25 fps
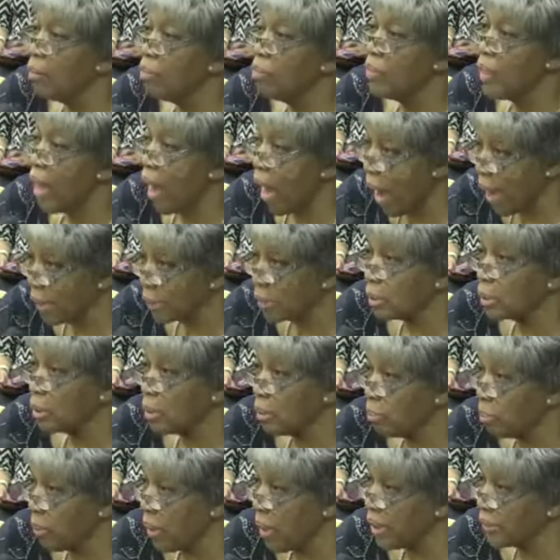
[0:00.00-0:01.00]
That's a
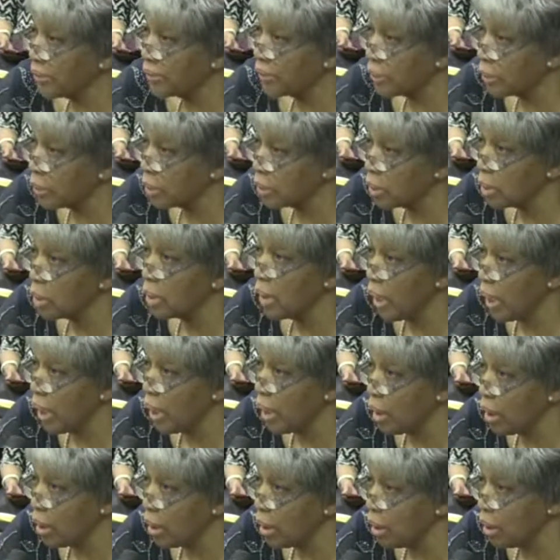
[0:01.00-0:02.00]
blessing
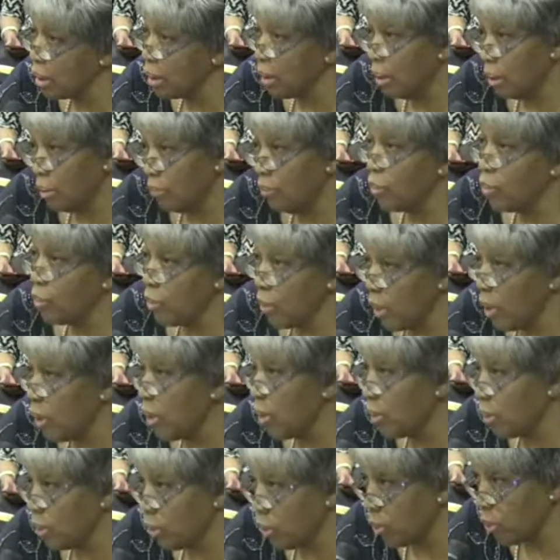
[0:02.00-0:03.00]
today if you
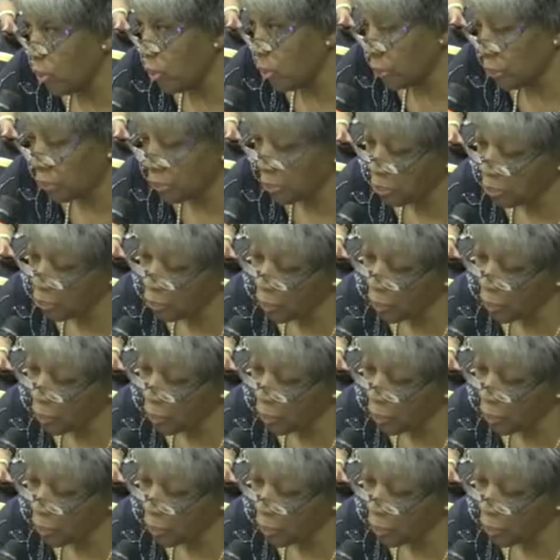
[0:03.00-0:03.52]
hear the news.